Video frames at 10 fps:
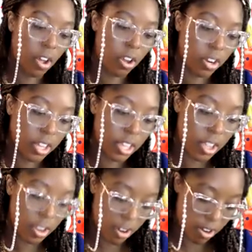on
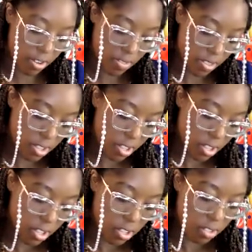here
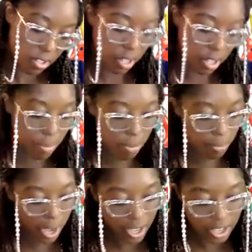so I could be
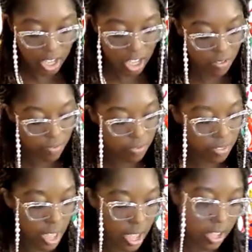reminded
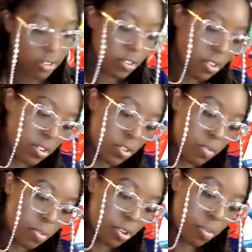that
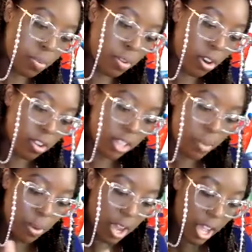we're going to
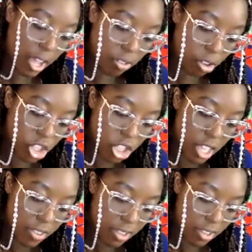keep our eyes on
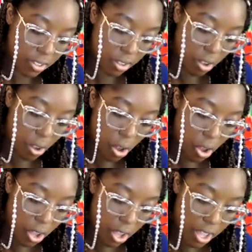Jesus,
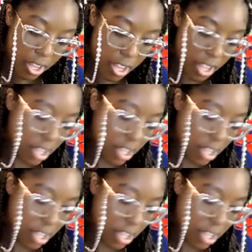on